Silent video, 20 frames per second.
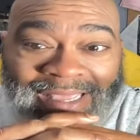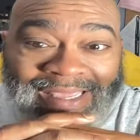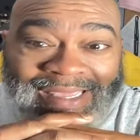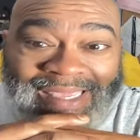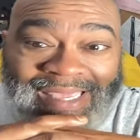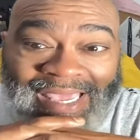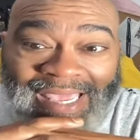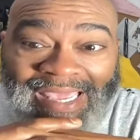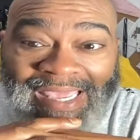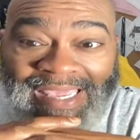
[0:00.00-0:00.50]

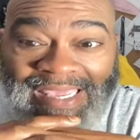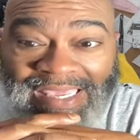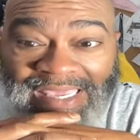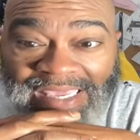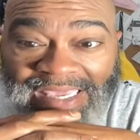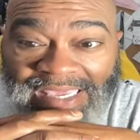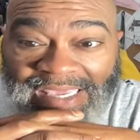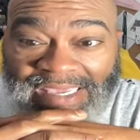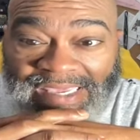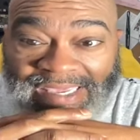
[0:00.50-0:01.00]
K
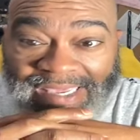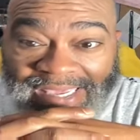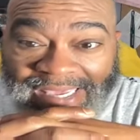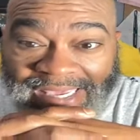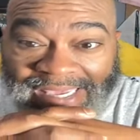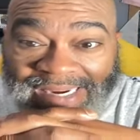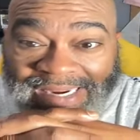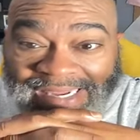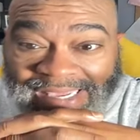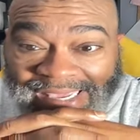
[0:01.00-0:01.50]
E
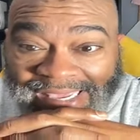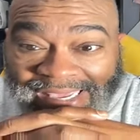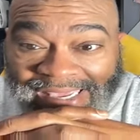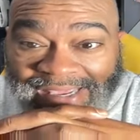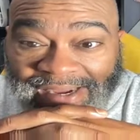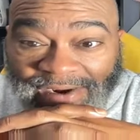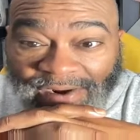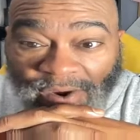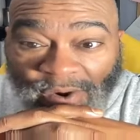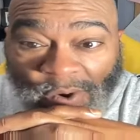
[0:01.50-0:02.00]
N
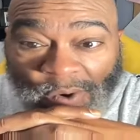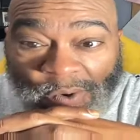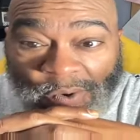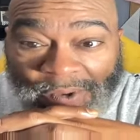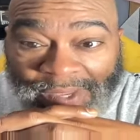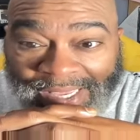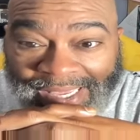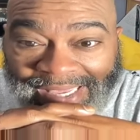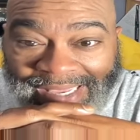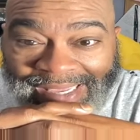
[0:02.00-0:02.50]
N O
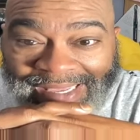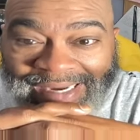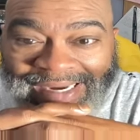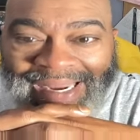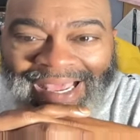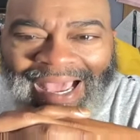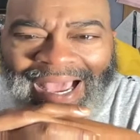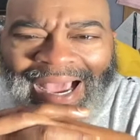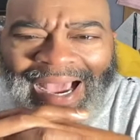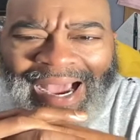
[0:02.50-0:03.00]
N
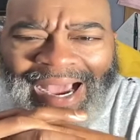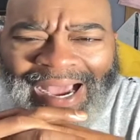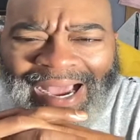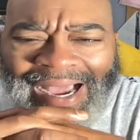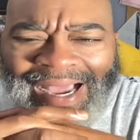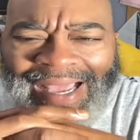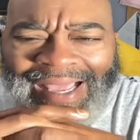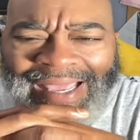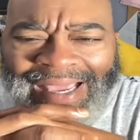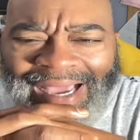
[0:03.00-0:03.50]

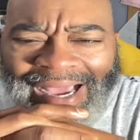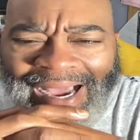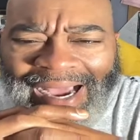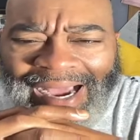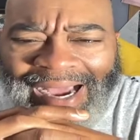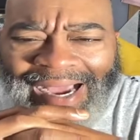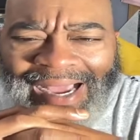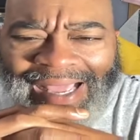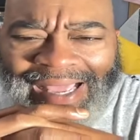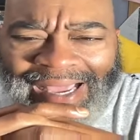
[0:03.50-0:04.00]
I
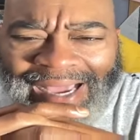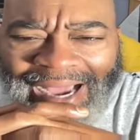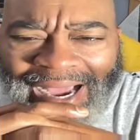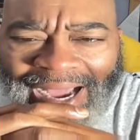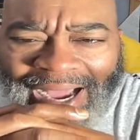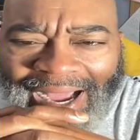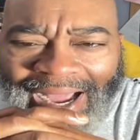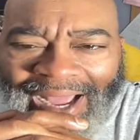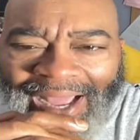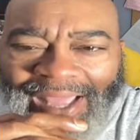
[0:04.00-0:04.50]
I
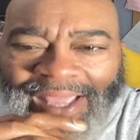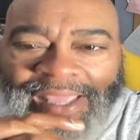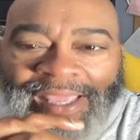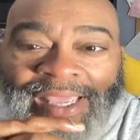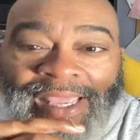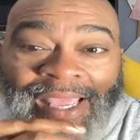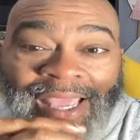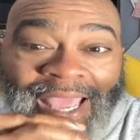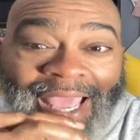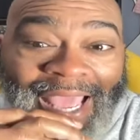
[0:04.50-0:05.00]
I
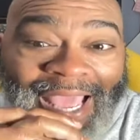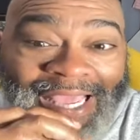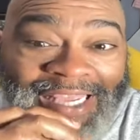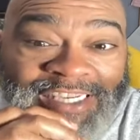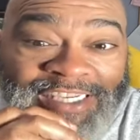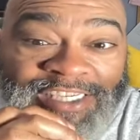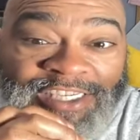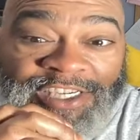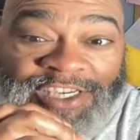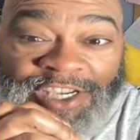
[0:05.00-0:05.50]
at
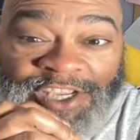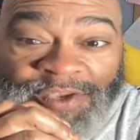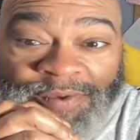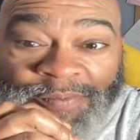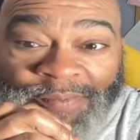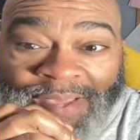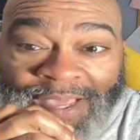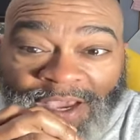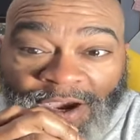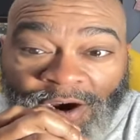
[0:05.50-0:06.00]

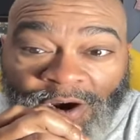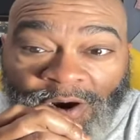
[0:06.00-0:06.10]
gmail.com.